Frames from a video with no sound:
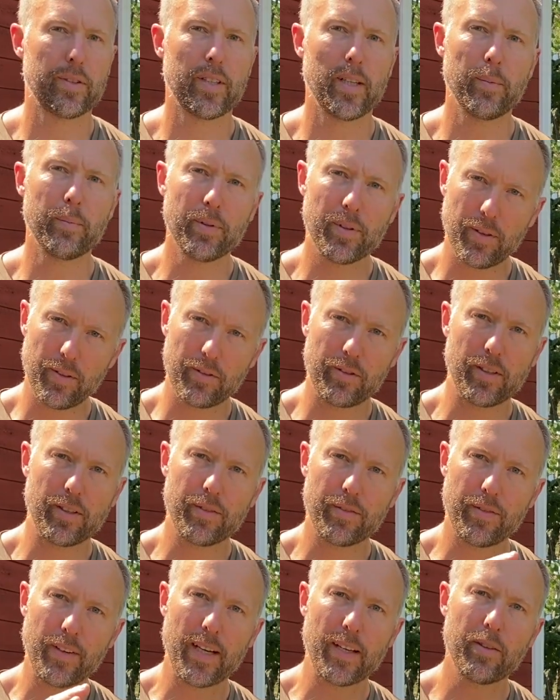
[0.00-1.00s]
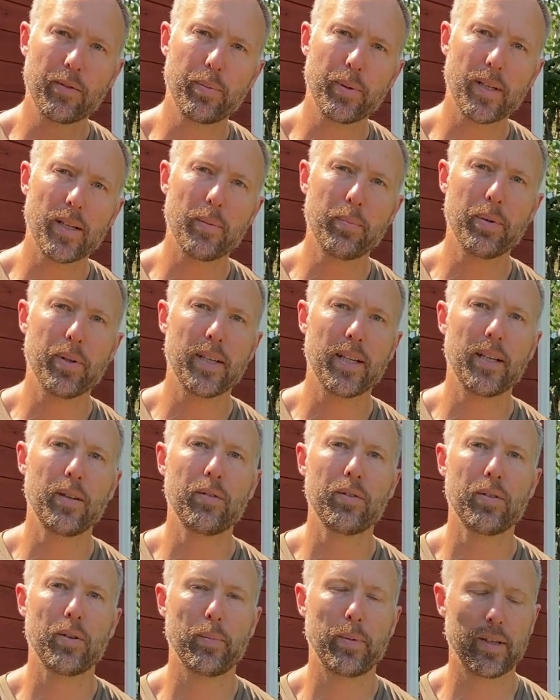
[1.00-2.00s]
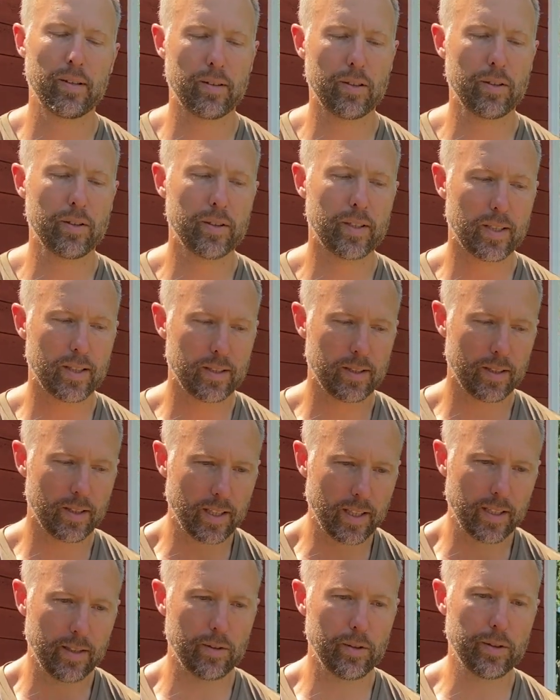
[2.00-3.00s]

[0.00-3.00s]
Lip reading: temps and adjust fan speed up and down, so basically you get an